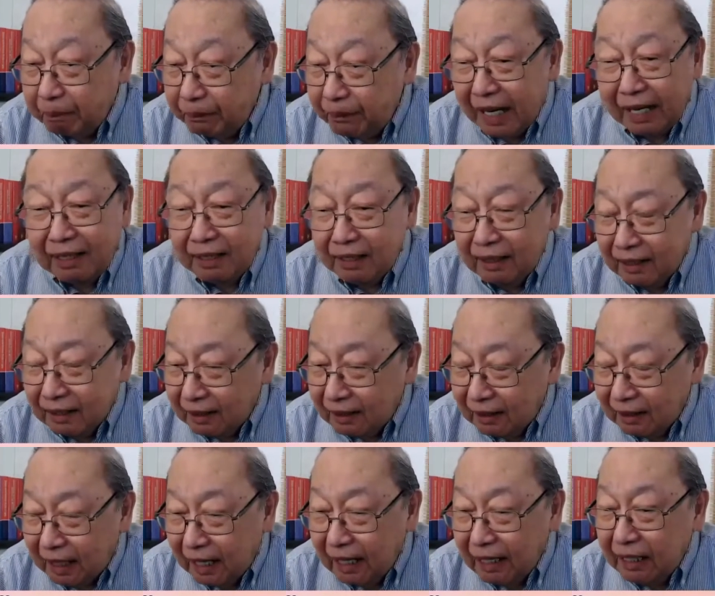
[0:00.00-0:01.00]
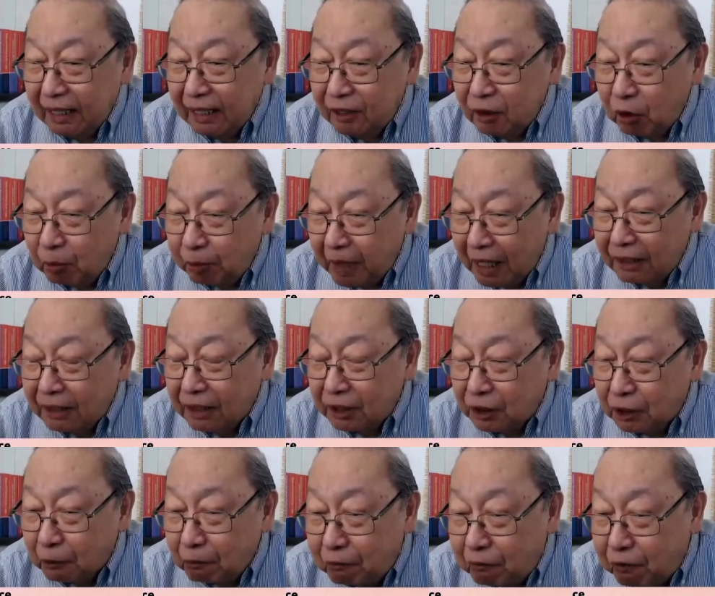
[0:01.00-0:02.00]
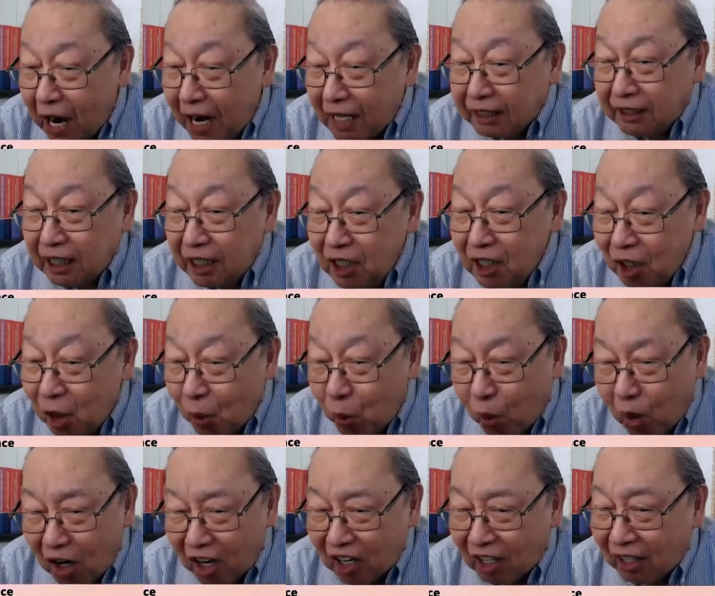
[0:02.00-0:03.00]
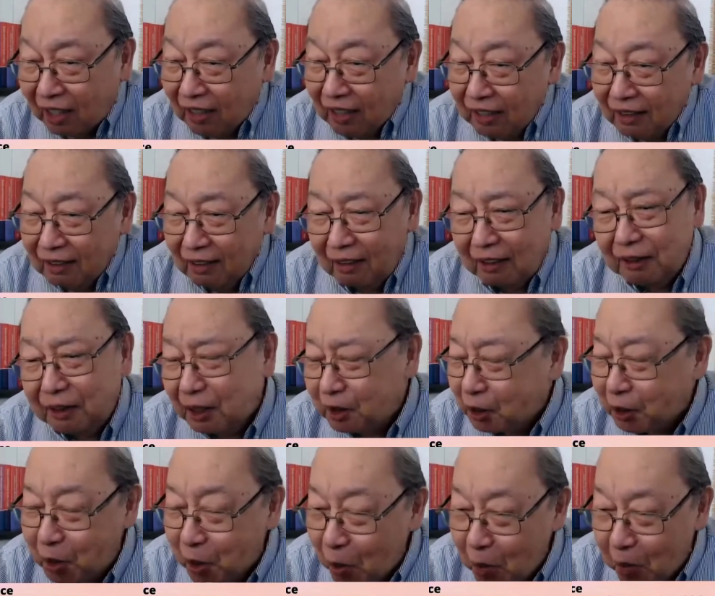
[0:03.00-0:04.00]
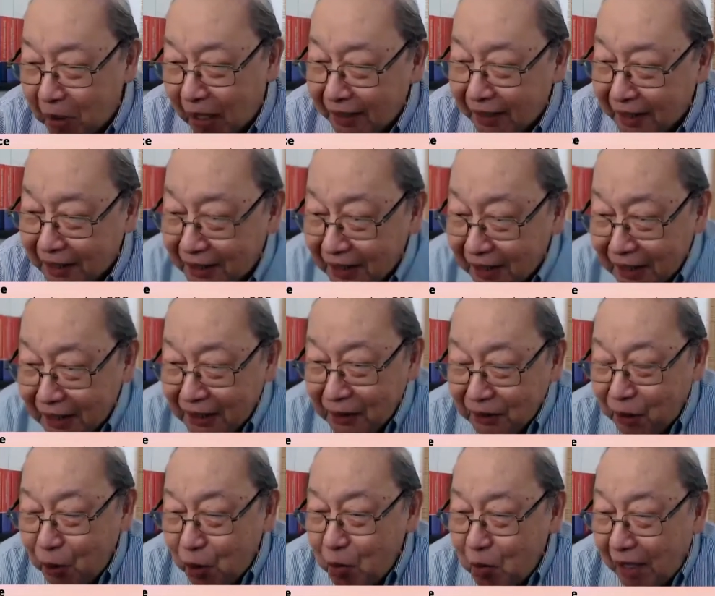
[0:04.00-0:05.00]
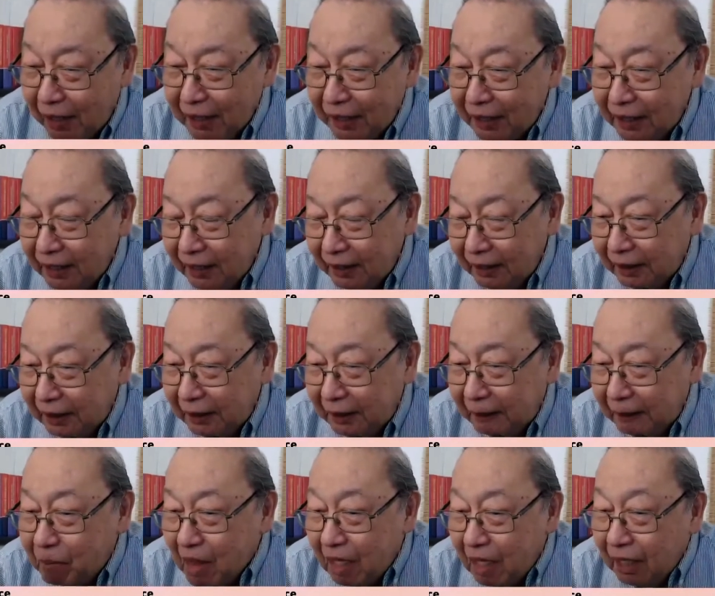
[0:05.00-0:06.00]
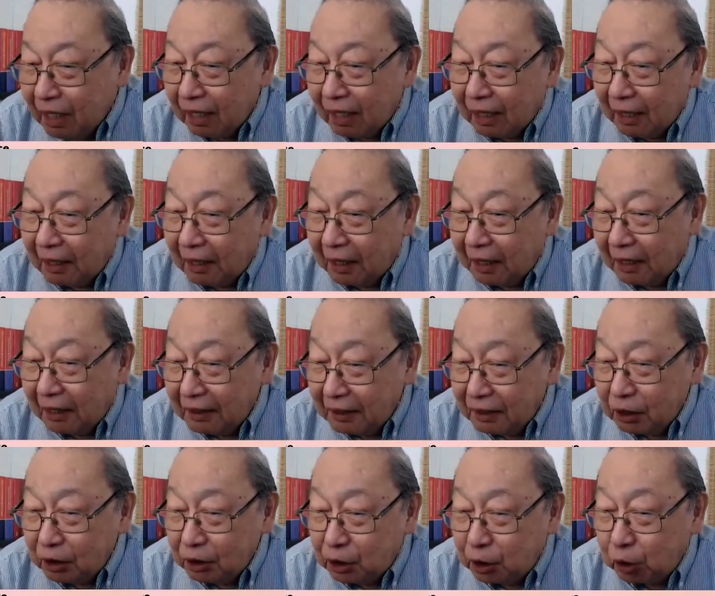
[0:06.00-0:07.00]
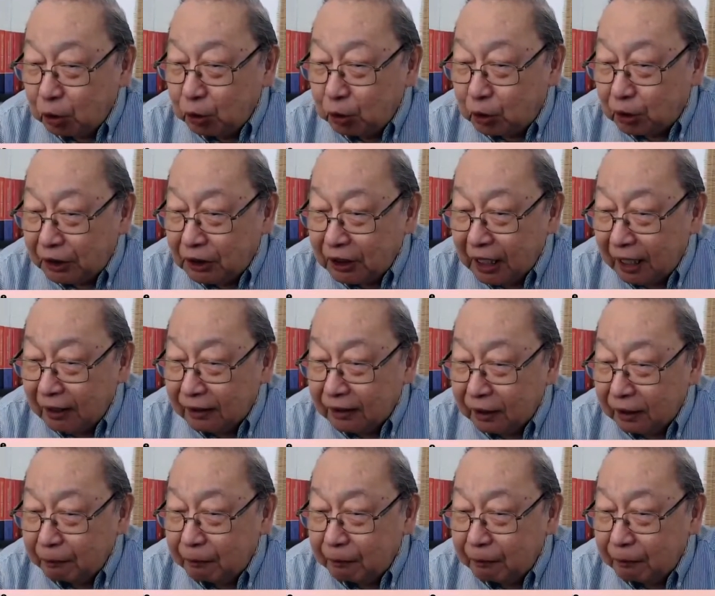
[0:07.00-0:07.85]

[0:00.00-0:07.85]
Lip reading: in the basis of facts in the work, there's nobody should resent.